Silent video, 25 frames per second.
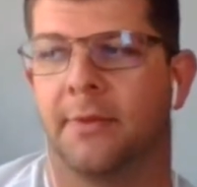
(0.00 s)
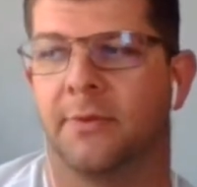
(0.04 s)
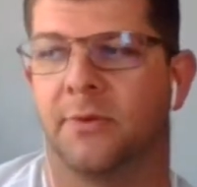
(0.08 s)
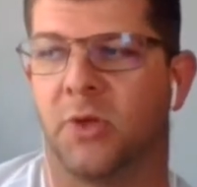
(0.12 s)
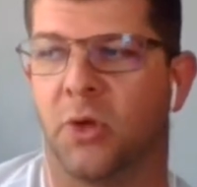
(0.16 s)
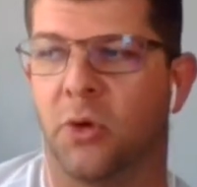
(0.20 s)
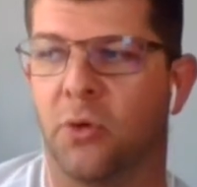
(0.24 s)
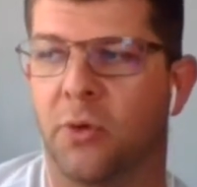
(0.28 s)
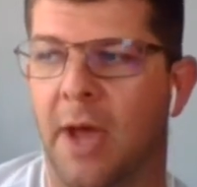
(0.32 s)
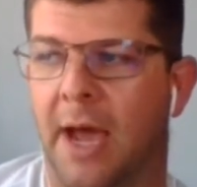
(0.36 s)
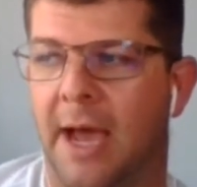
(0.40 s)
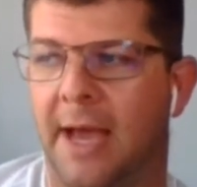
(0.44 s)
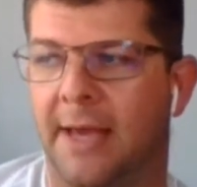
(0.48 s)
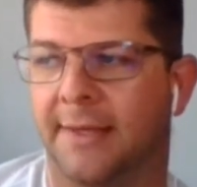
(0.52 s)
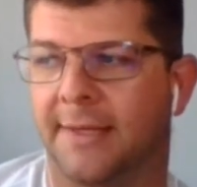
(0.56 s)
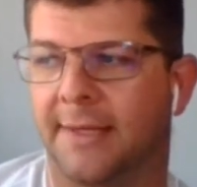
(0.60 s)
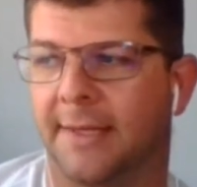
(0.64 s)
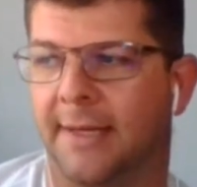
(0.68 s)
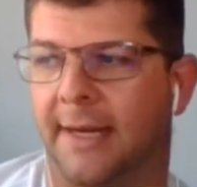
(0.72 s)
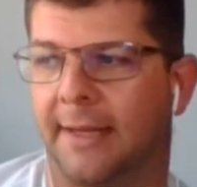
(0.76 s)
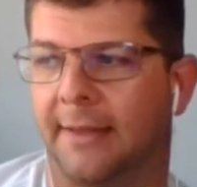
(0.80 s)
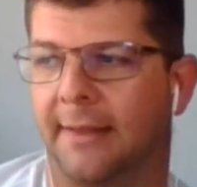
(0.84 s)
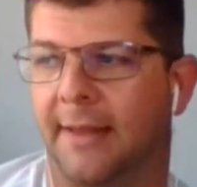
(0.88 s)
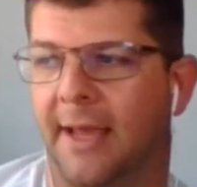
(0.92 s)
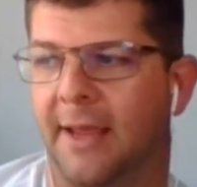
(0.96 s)
2 guys
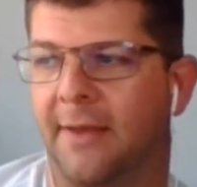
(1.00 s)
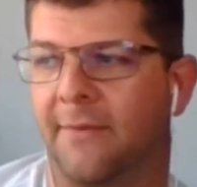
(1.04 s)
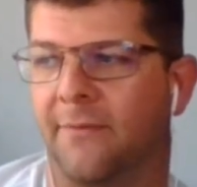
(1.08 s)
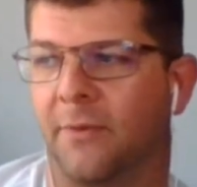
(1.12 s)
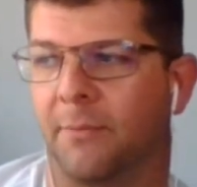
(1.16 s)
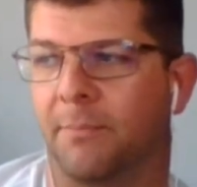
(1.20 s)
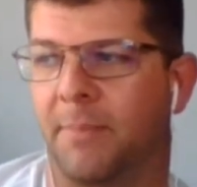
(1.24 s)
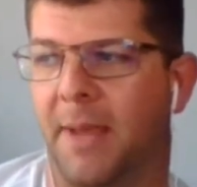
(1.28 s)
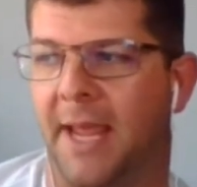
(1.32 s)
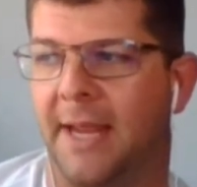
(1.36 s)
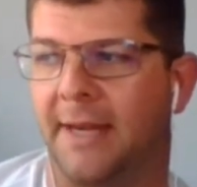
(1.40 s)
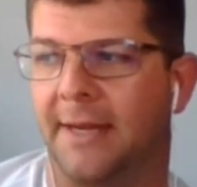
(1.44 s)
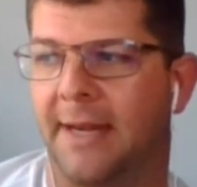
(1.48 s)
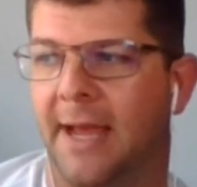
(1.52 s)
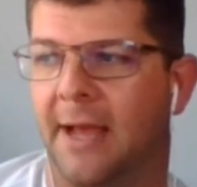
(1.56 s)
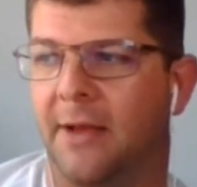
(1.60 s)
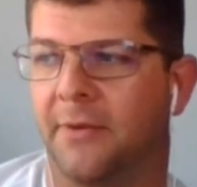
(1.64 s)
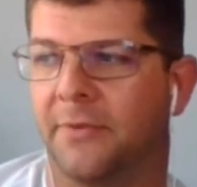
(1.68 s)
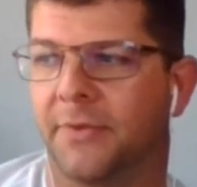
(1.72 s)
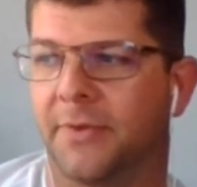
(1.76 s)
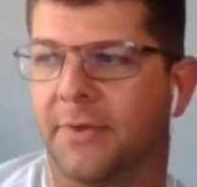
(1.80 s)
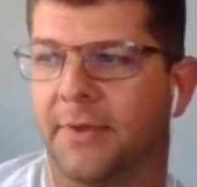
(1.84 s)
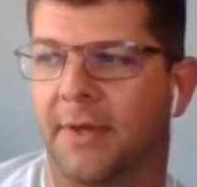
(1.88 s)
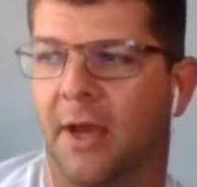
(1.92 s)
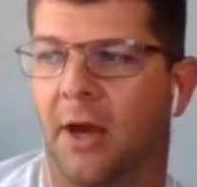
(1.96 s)
that I like for
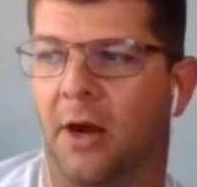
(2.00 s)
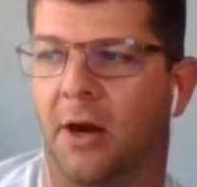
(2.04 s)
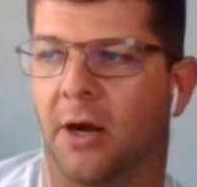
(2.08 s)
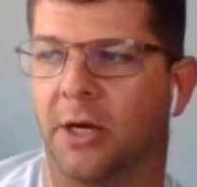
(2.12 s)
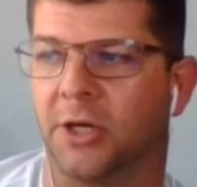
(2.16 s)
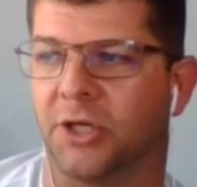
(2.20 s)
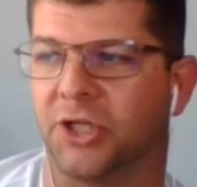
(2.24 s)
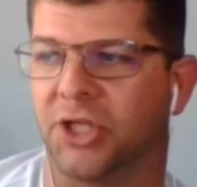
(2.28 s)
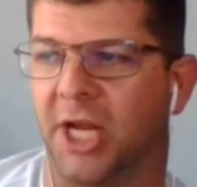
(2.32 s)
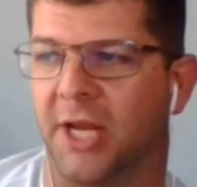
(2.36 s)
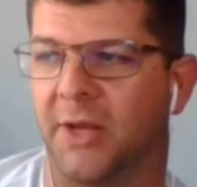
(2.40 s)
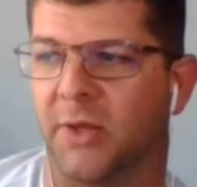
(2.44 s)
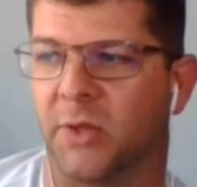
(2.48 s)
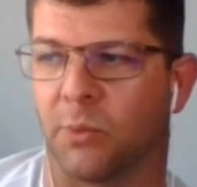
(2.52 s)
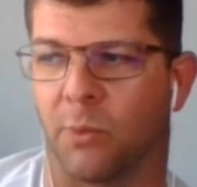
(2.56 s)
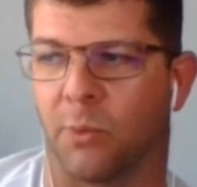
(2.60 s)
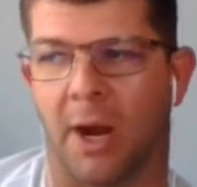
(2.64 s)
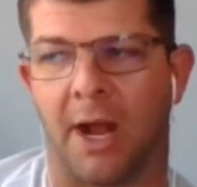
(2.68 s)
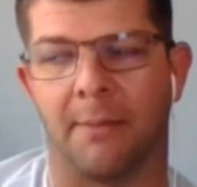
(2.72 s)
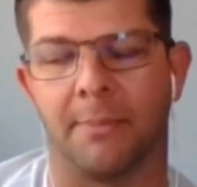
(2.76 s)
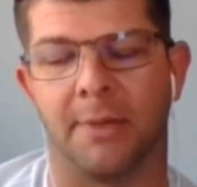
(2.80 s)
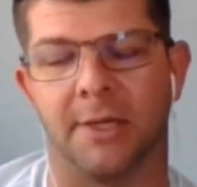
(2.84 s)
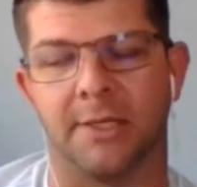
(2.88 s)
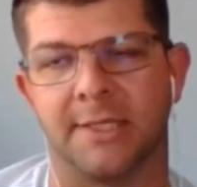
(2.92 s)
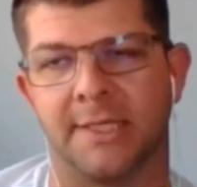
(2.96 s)
paydowns are Chase
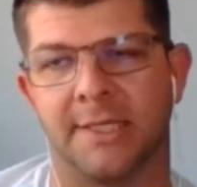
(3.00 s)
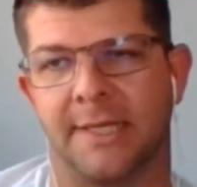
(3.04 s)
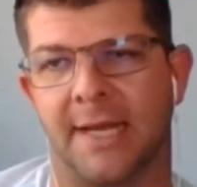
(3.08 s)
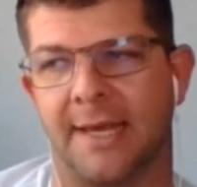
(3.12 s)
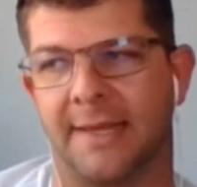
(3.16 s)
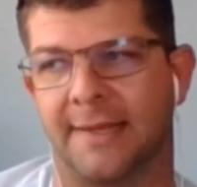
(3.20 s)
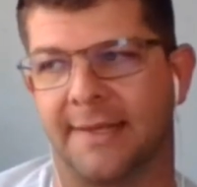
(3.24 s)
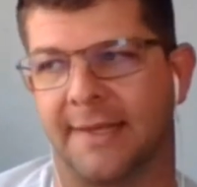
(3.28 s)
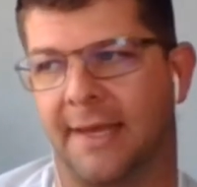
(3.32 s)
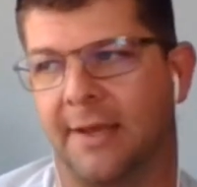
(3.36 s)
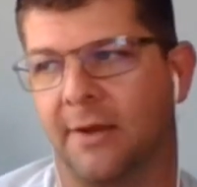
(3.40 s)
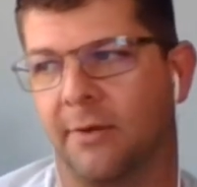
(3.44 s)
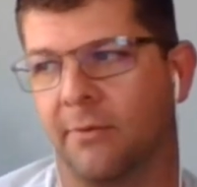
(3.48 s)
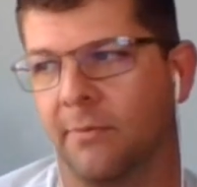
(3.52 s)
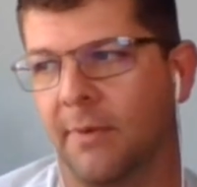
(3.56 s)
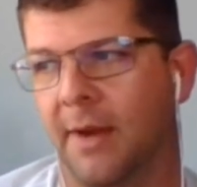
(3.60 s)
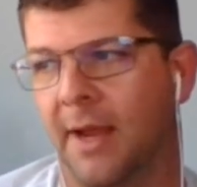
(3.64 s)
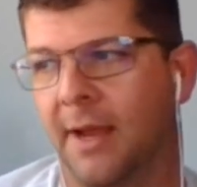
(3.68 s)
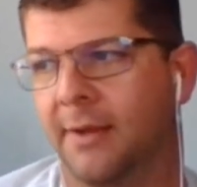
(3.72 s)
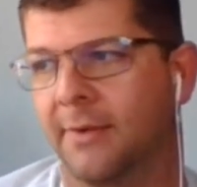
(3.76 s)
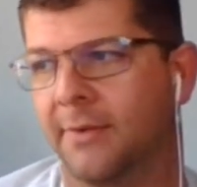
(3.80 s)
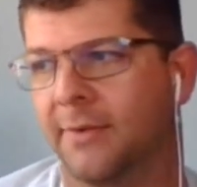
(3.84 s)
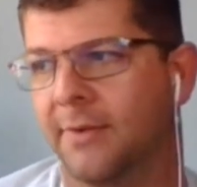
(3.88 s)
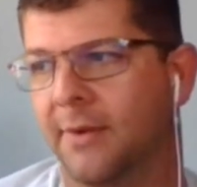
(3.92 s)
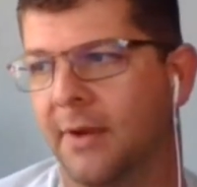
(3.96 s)
Roberts and Isaac
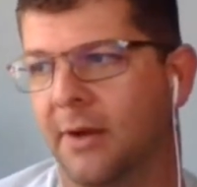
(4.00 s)
Rex,